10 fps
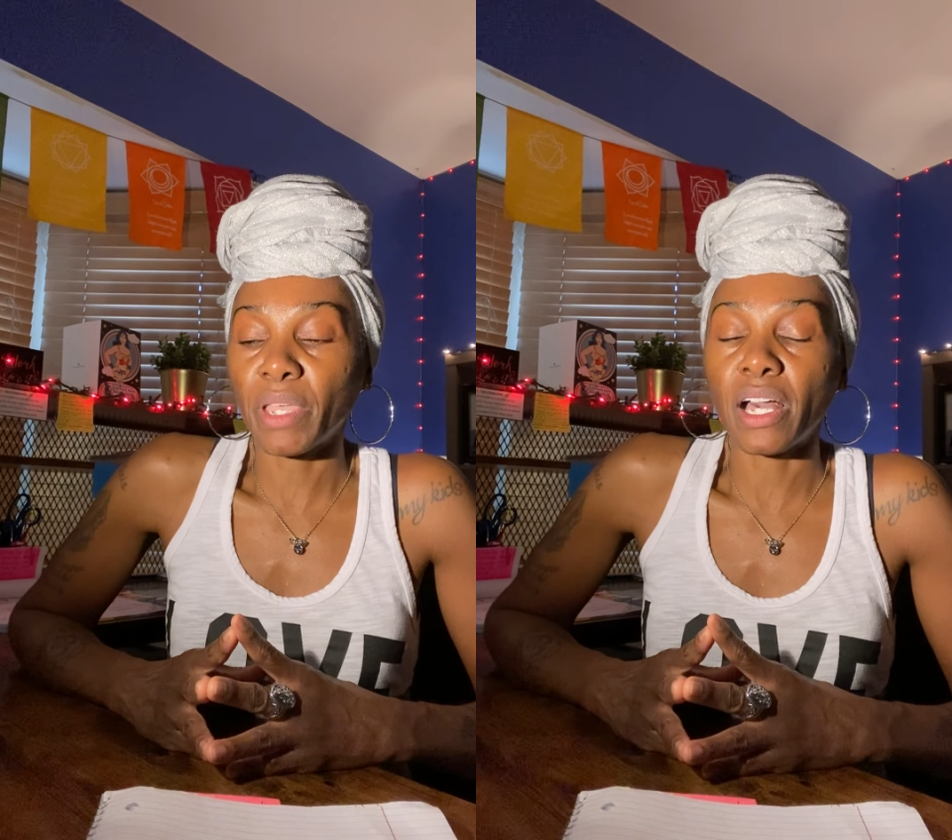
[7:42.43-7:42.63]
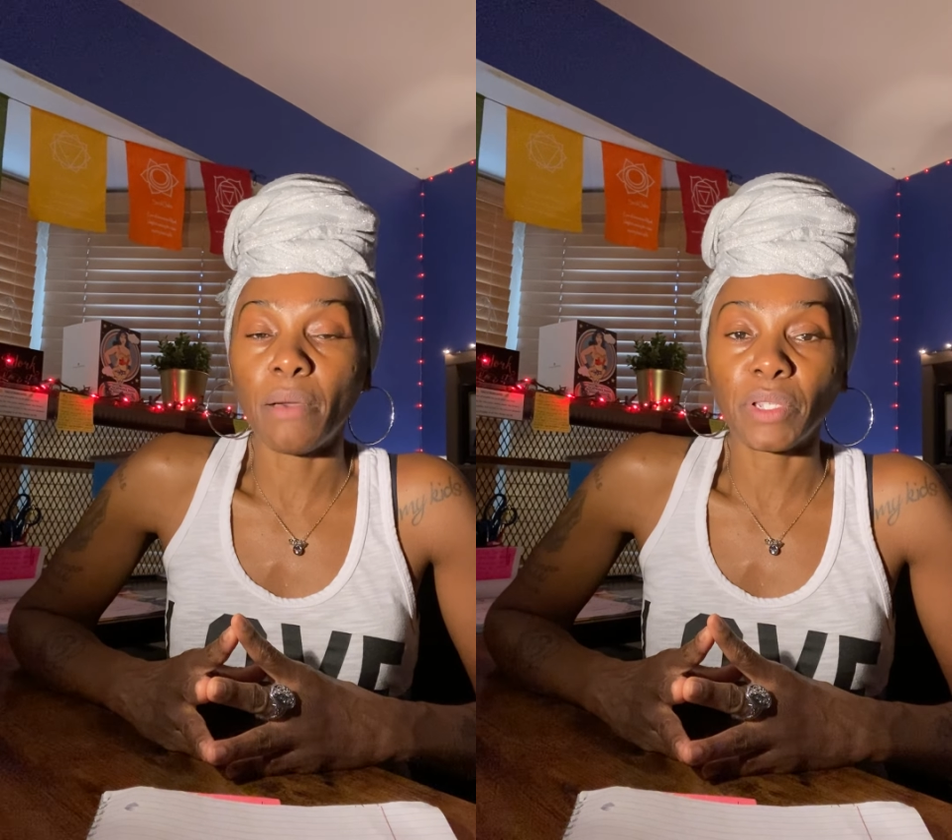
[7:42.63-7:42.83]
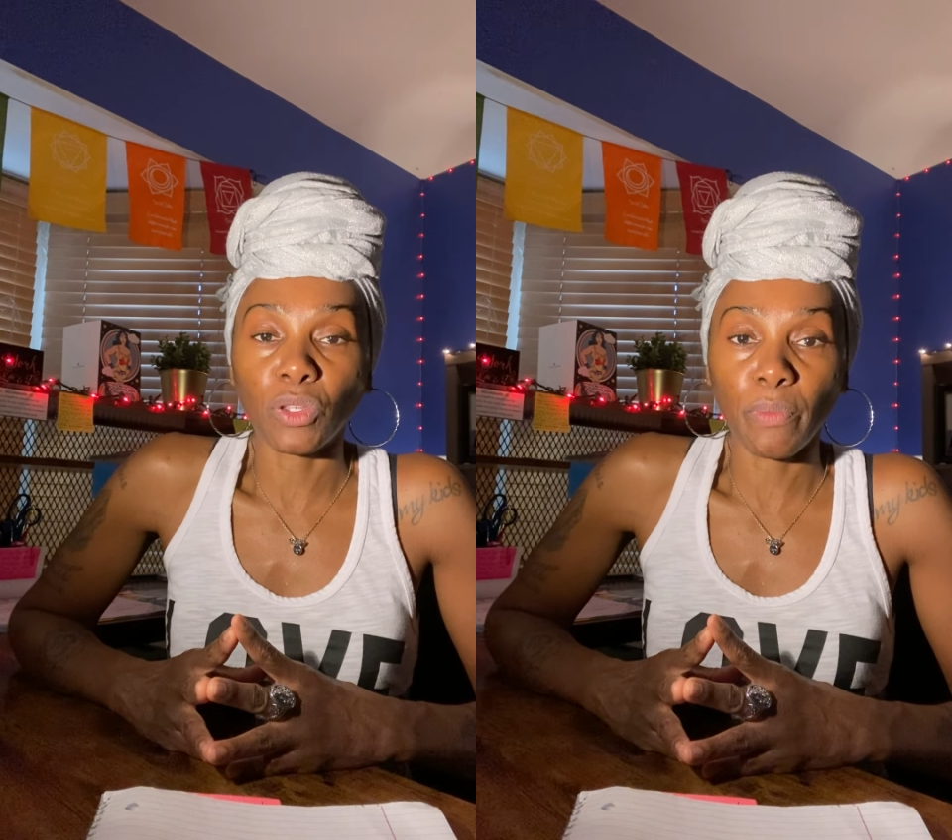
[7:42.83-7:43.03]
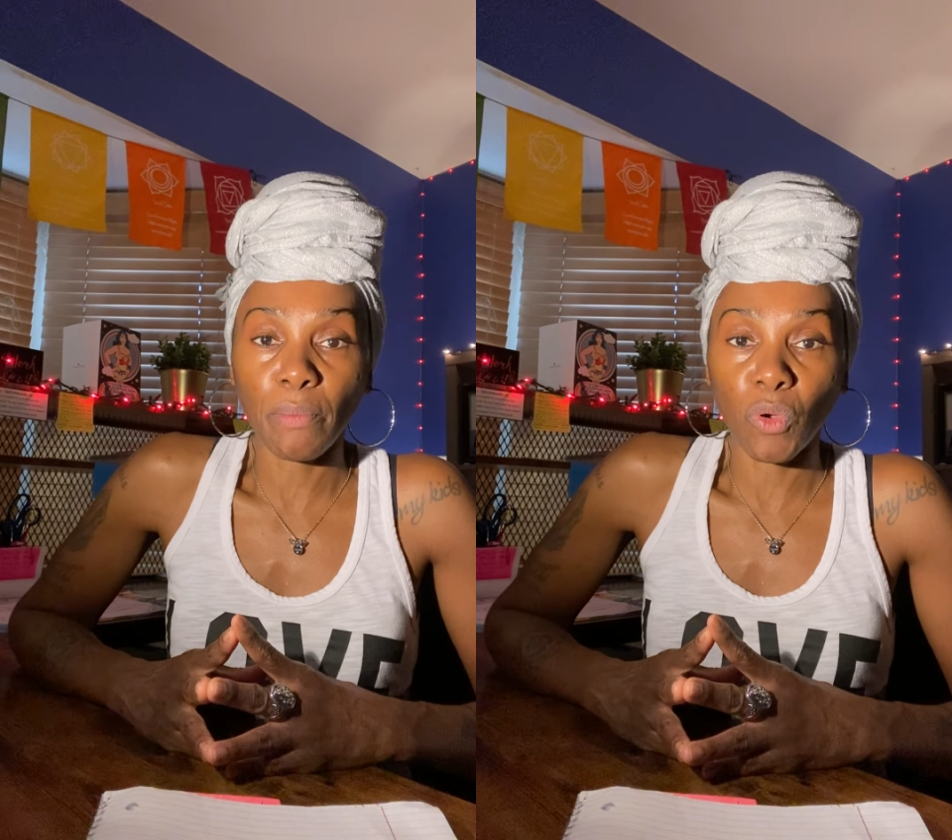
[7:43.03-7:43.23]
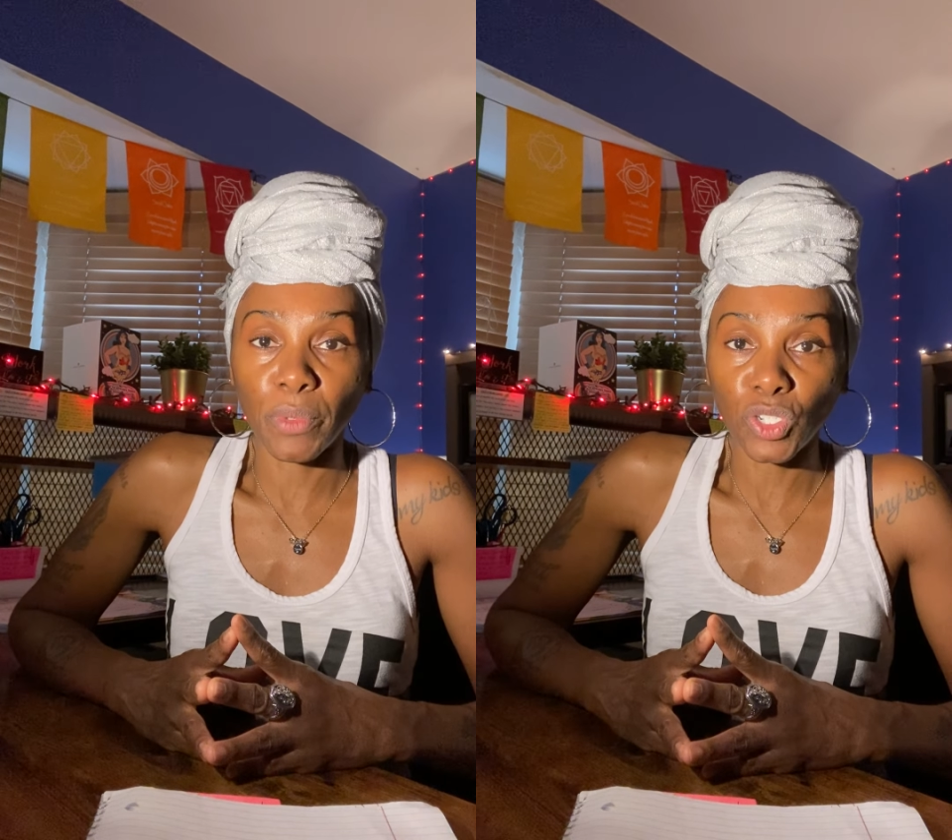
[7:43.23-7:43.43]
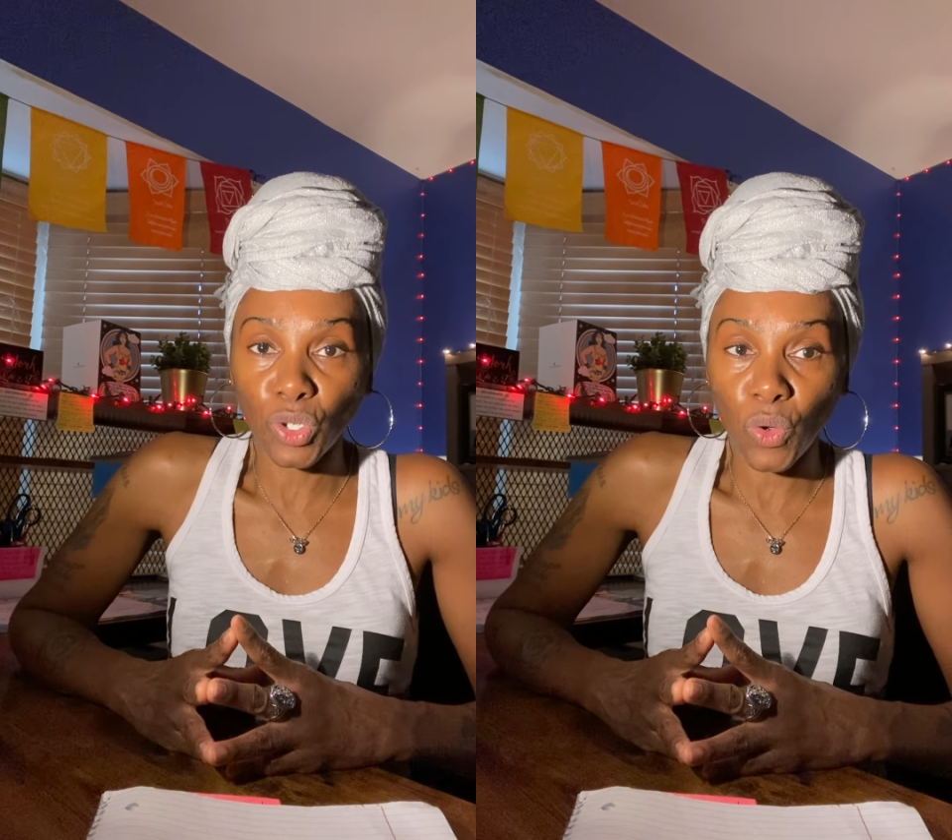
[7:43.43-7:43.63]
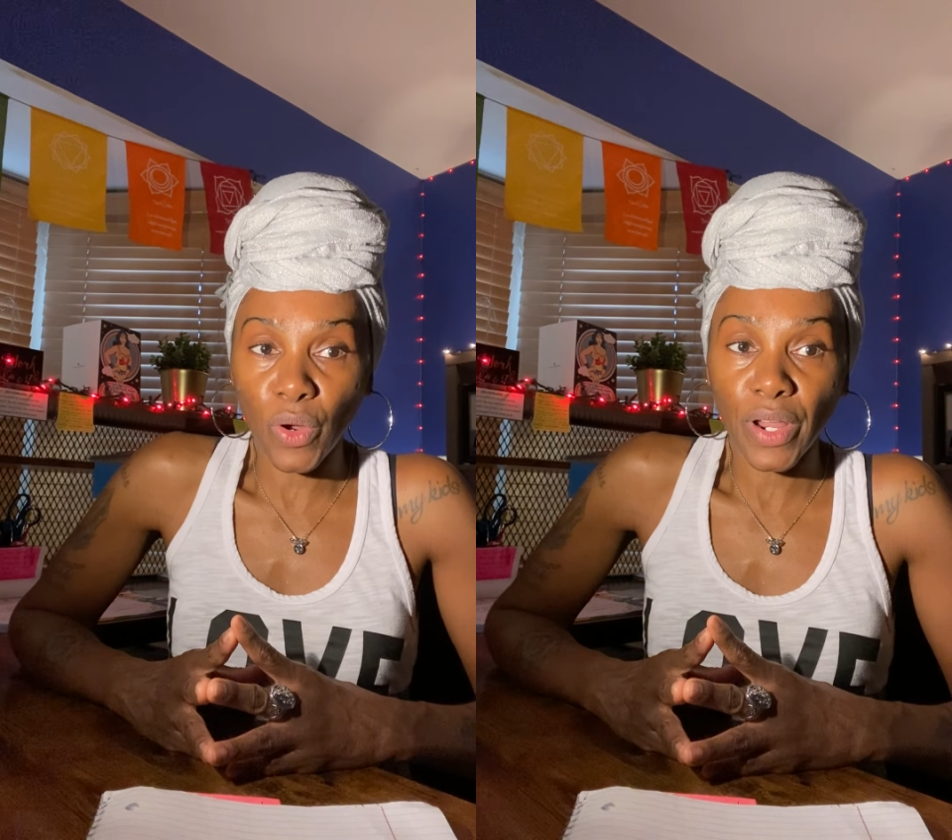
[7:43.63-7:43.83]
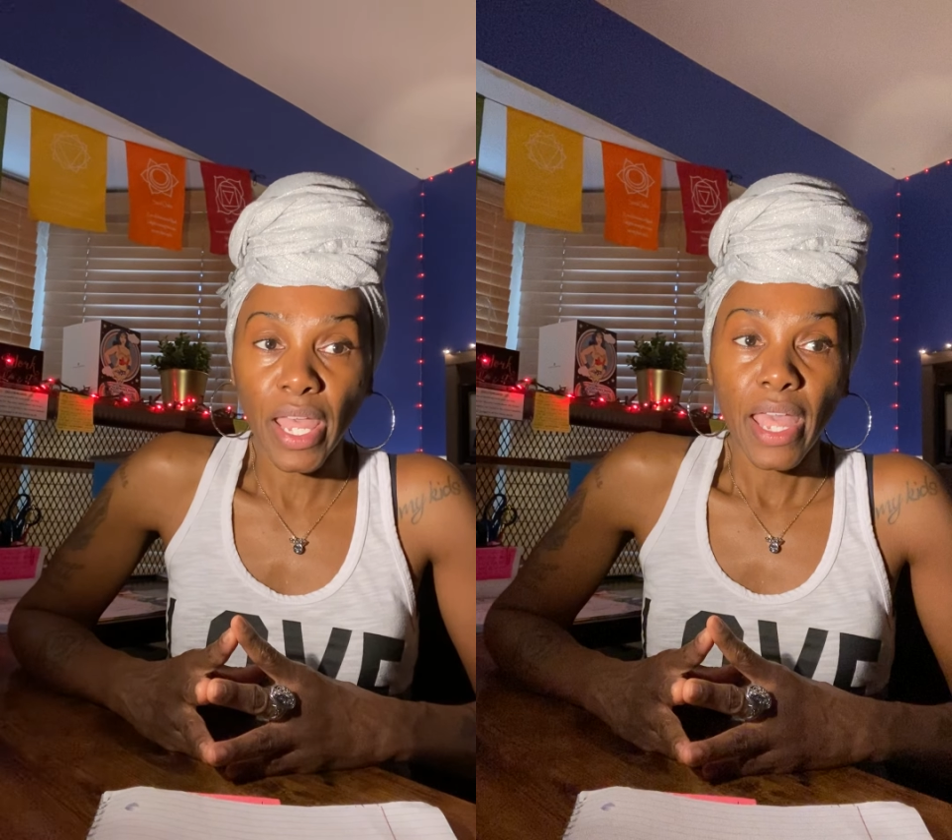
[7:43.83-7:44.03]
become a little bit more
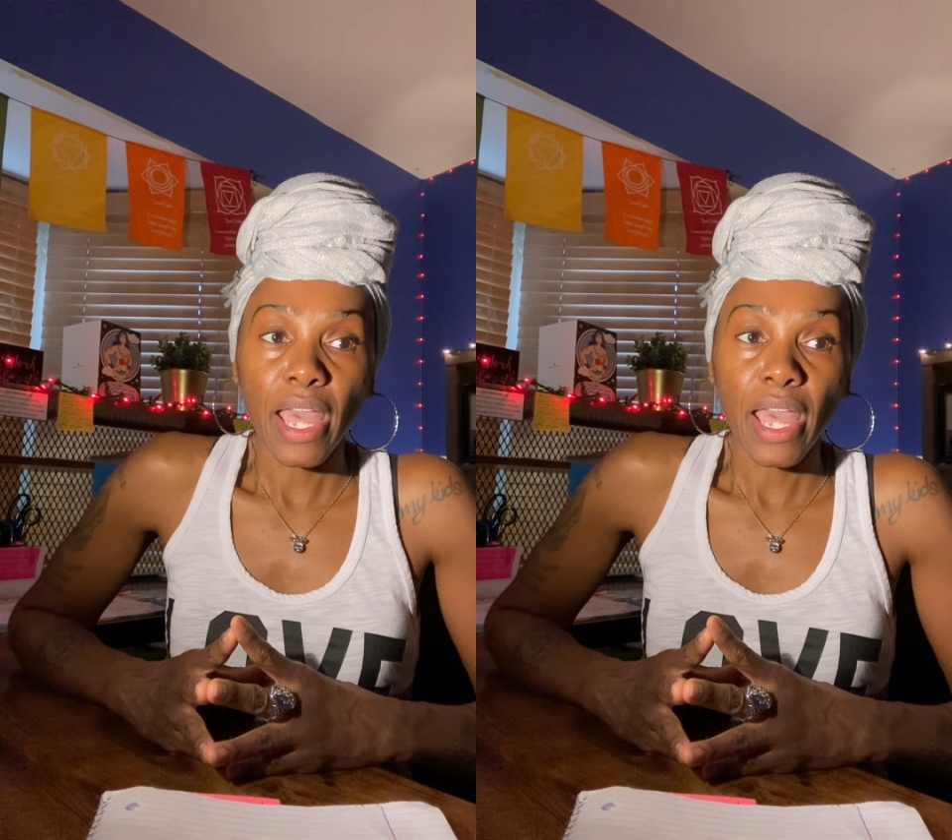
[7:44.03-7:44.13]
mature